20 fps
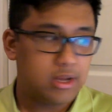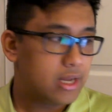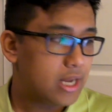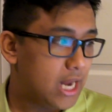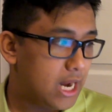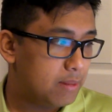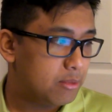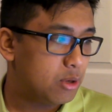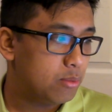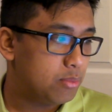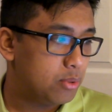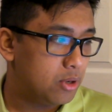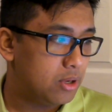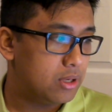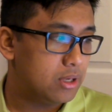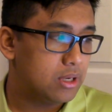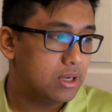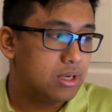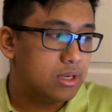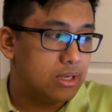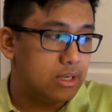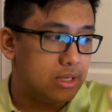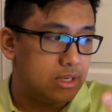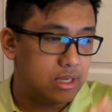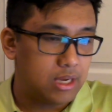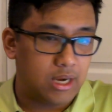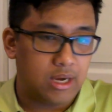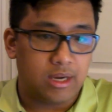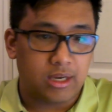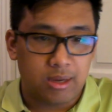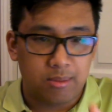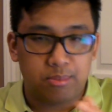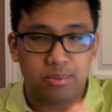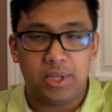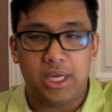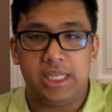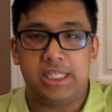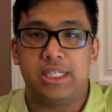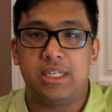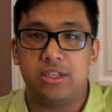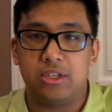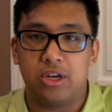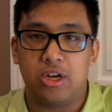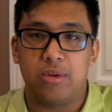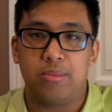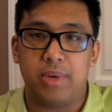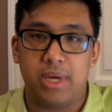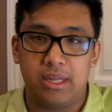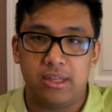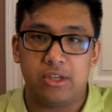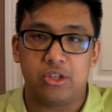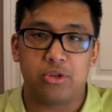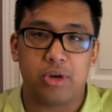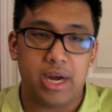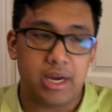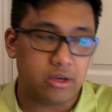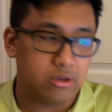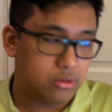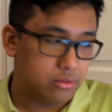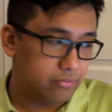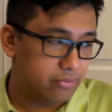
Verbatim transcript: able to put the complacent Dunham in the triangle.